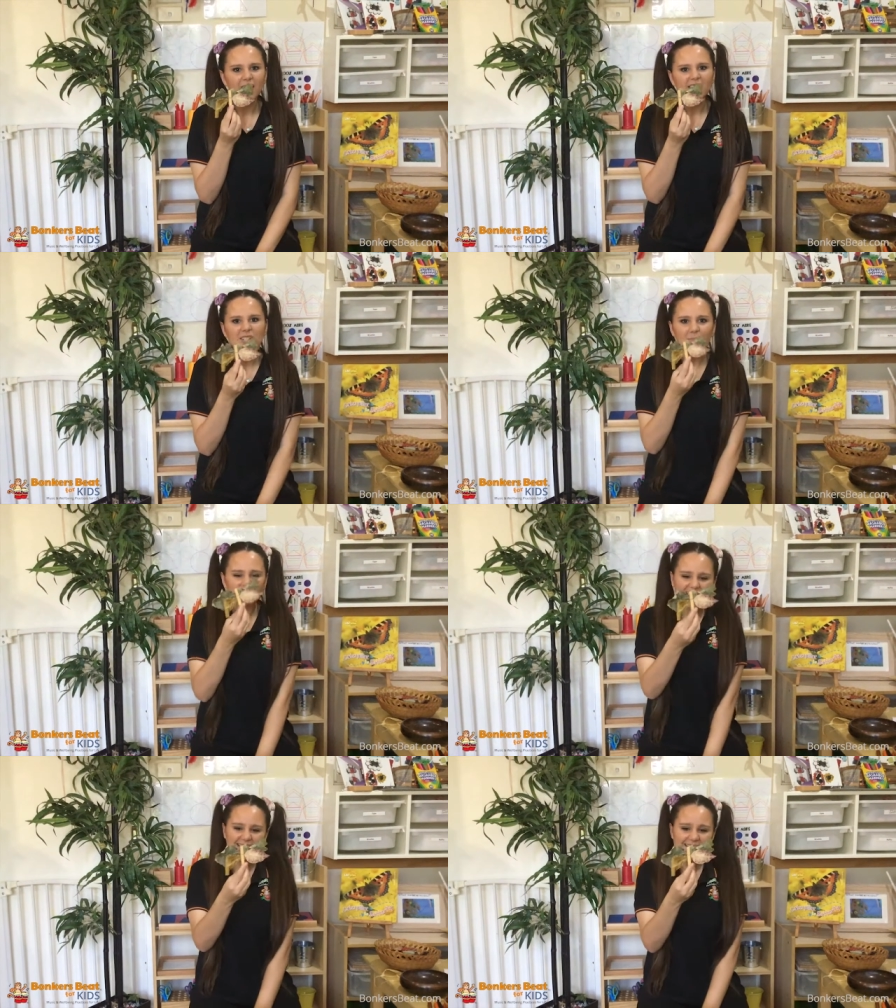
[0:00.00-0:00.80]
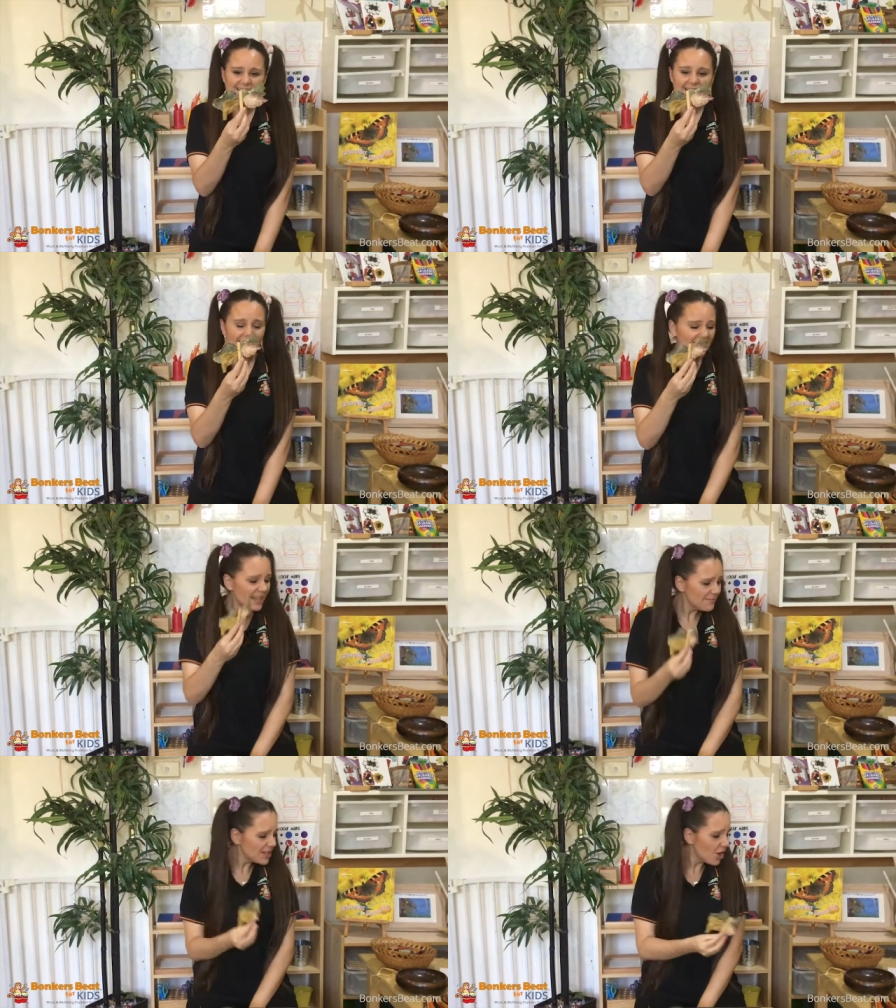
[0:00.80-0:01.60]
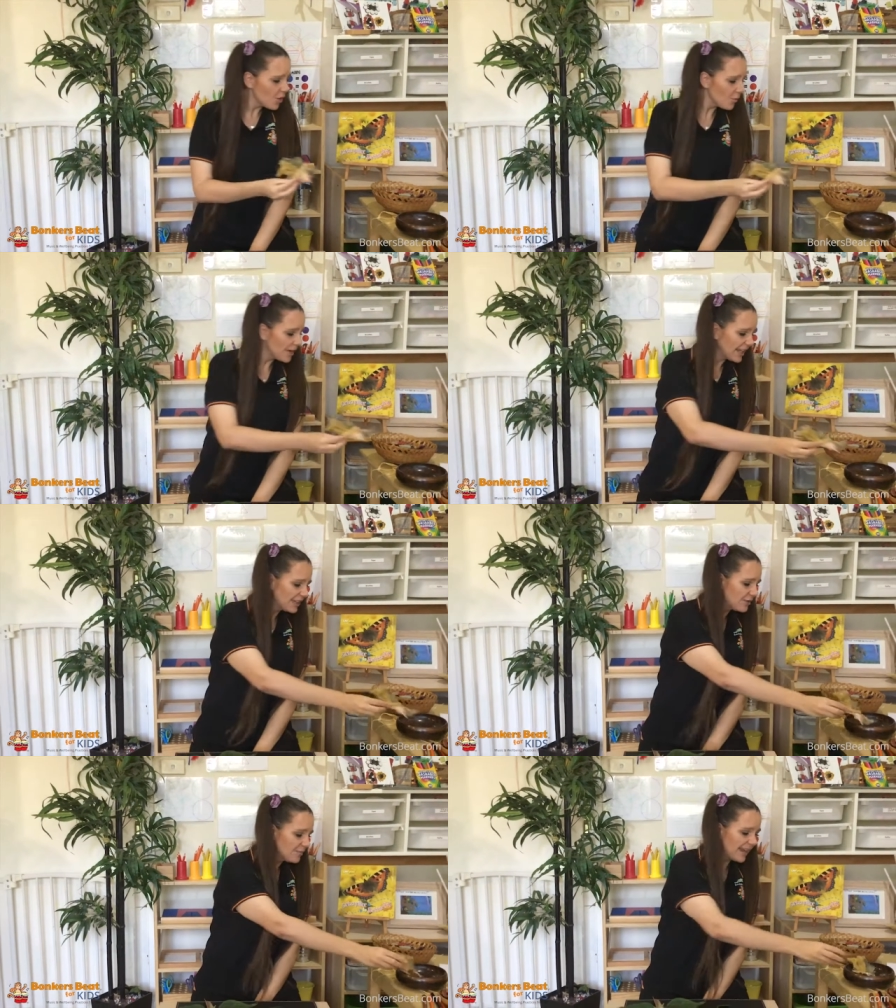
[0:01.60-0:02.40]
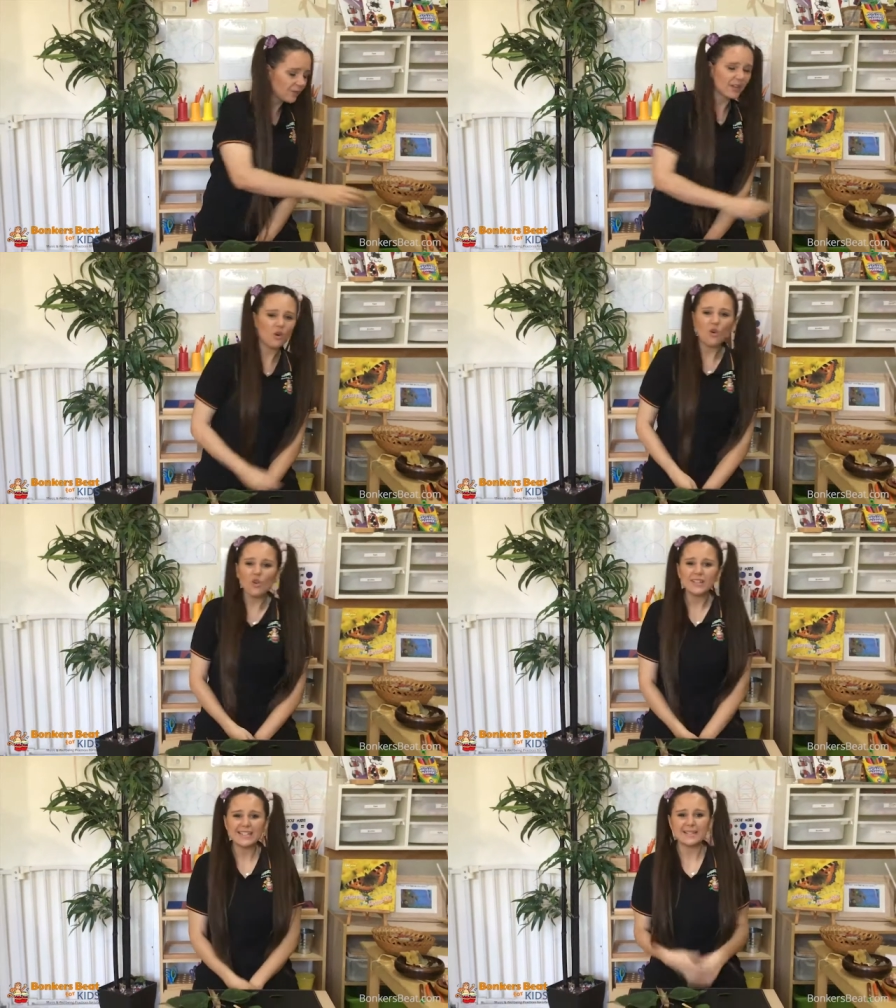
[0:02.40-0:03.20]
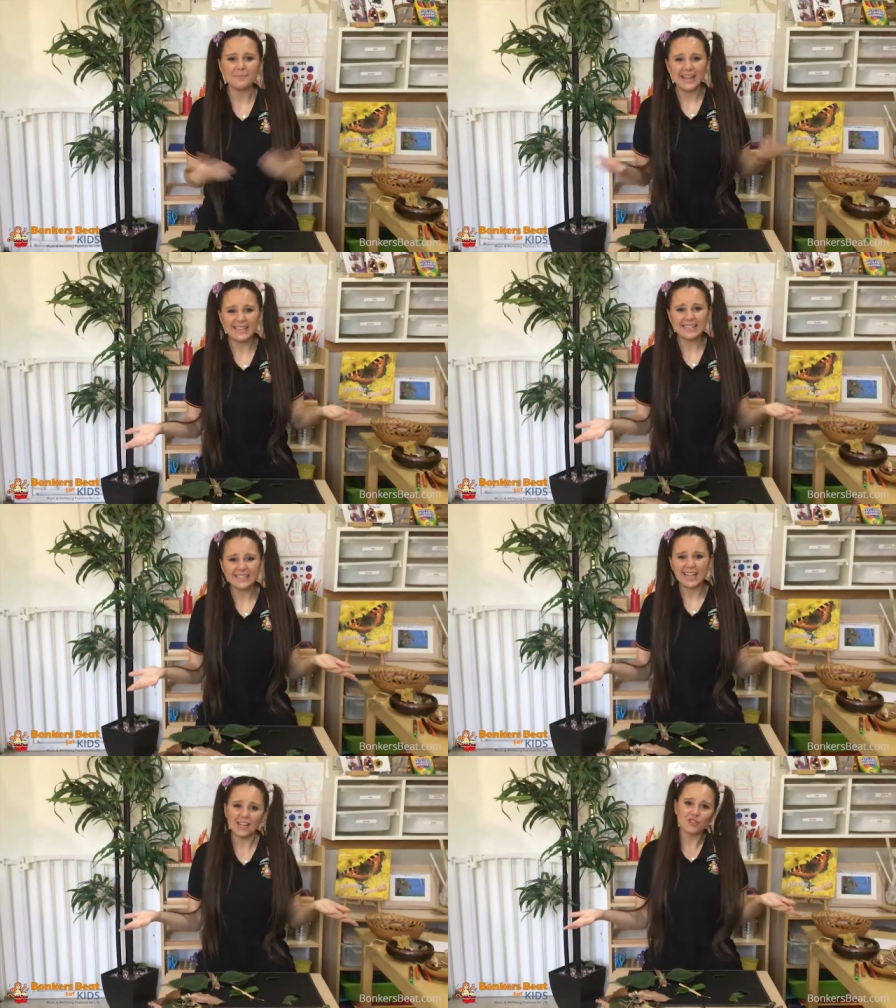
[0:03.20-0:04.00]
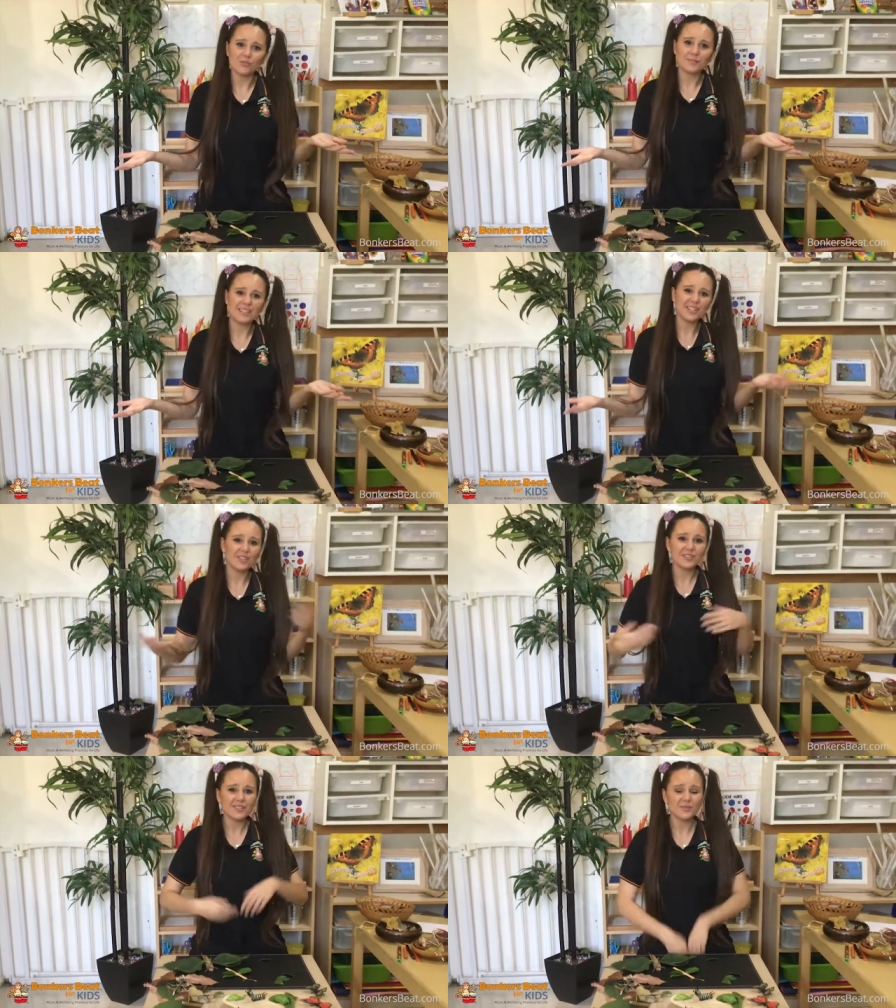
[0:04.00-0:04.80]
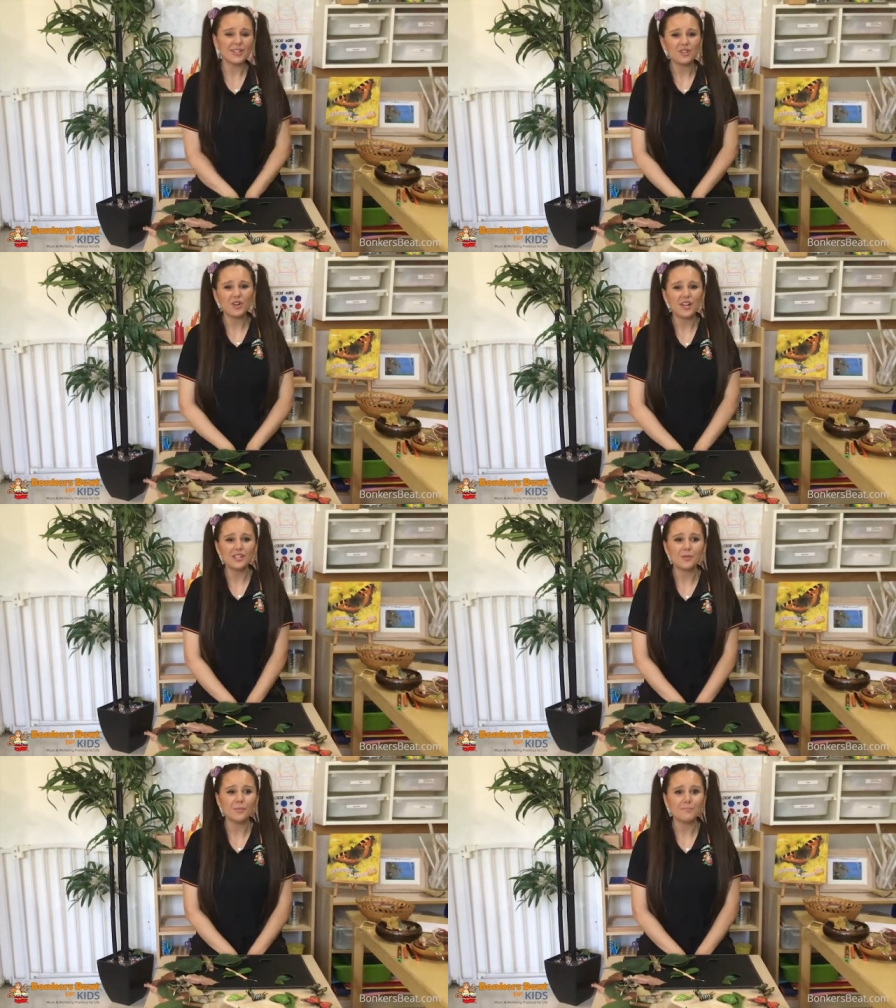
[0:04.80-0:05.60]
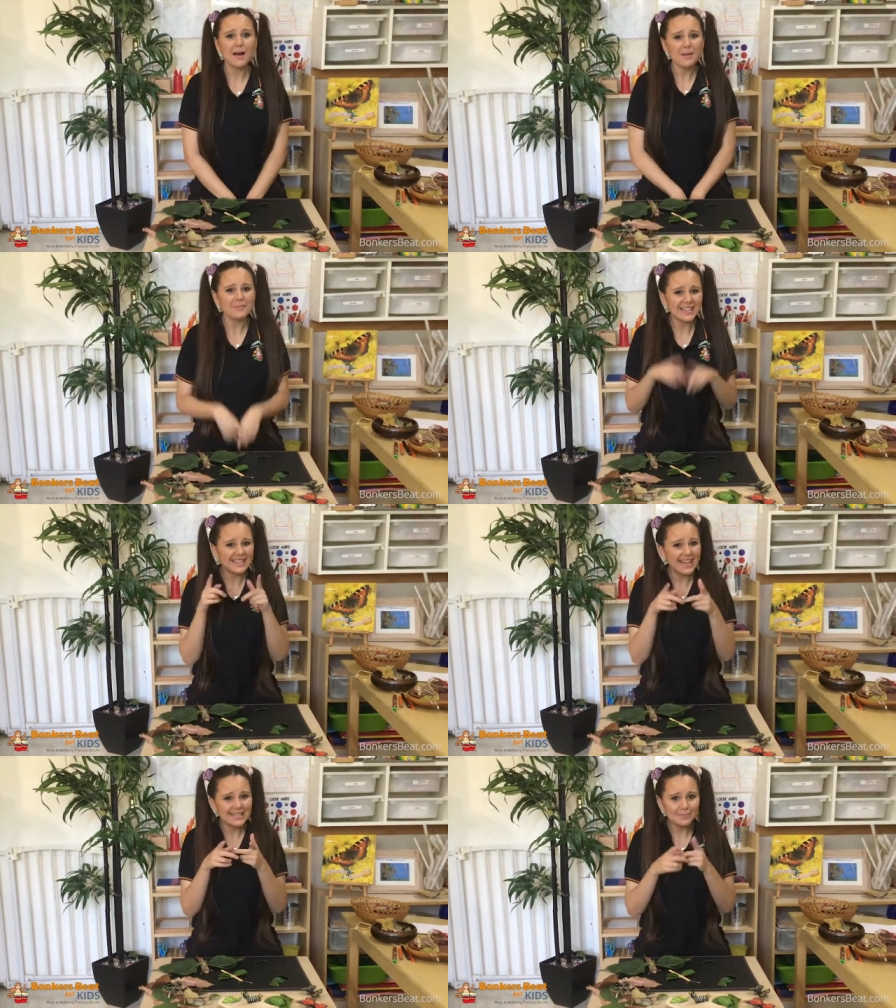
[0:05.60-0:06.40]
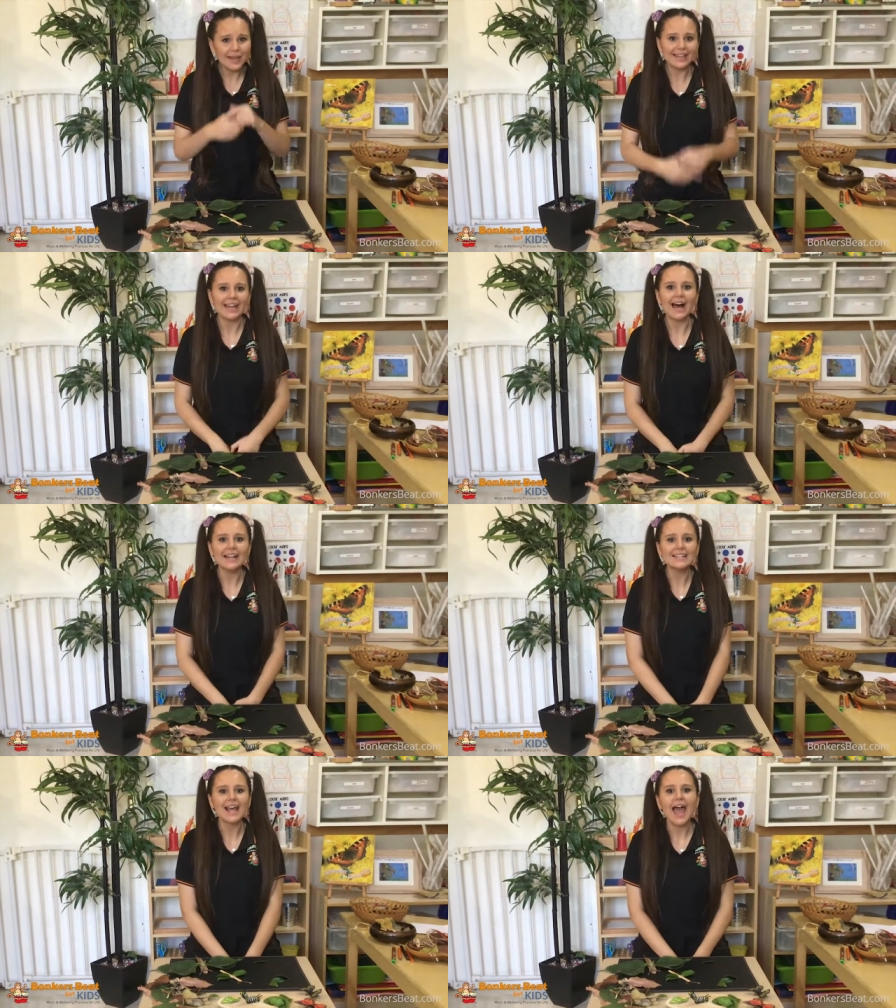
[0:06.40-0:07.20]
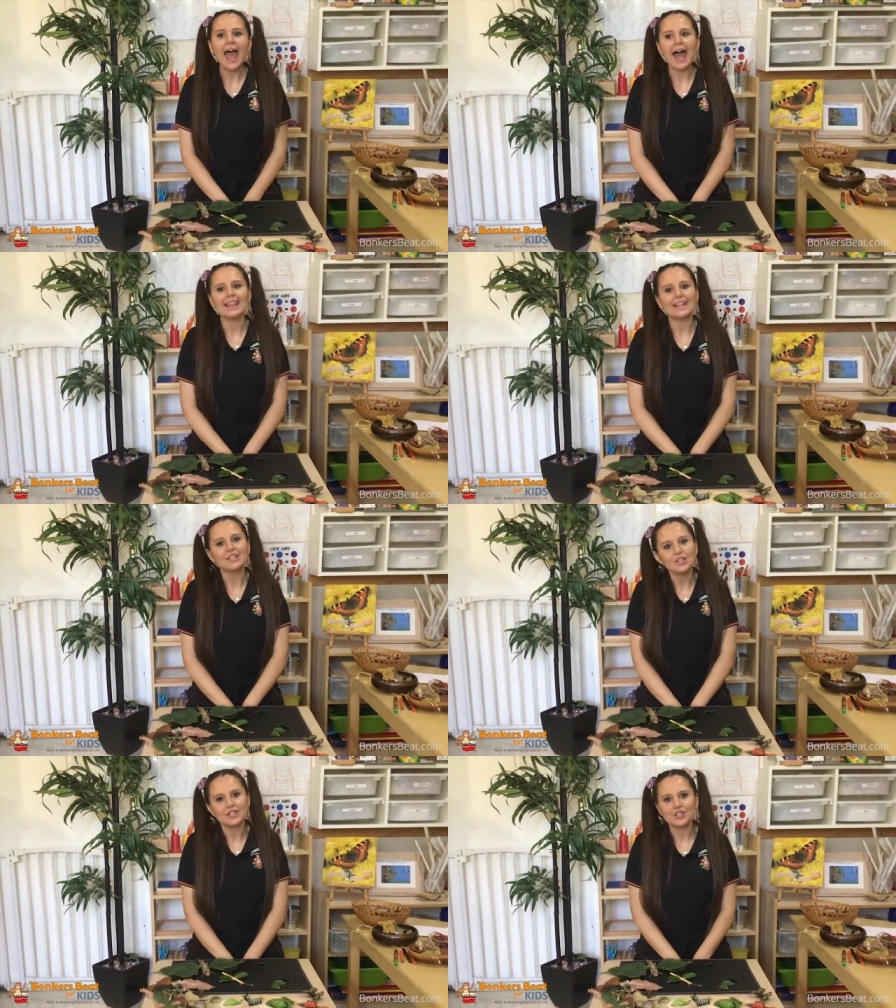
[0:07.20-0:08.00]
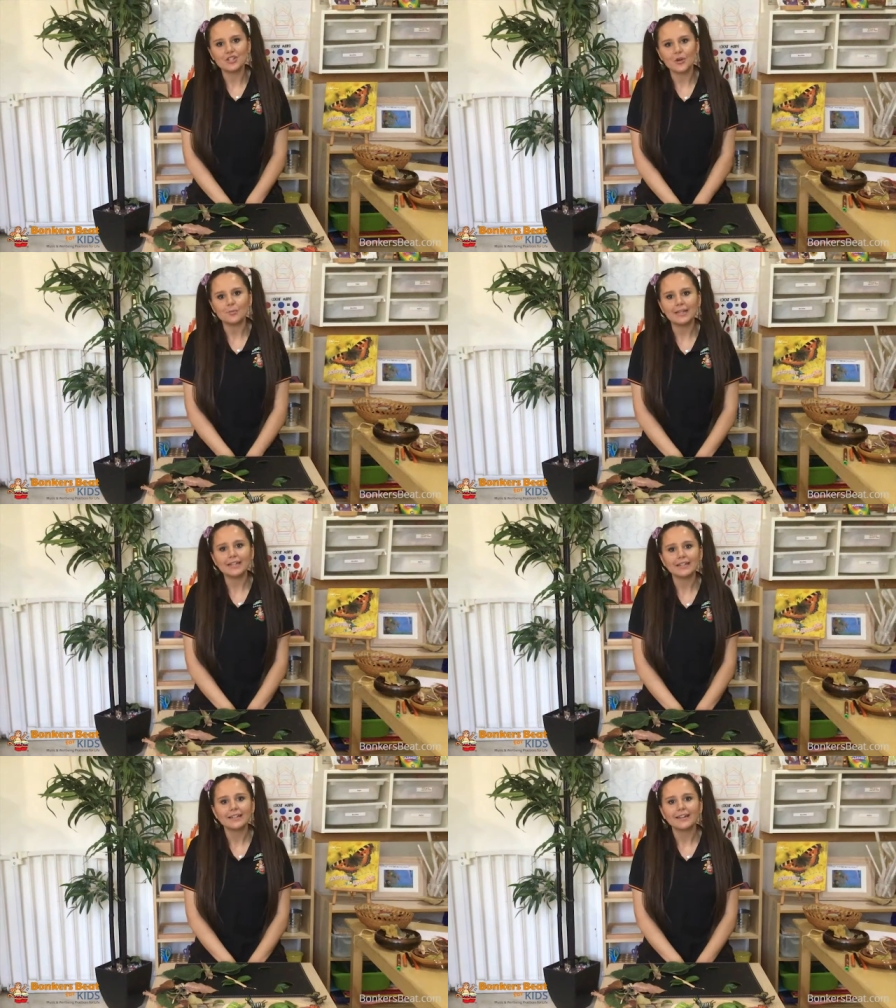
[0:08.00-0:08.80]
So please, let me know what can you make with all these amazing natural materials when you go in your mum's and dad's backyards and then you can show me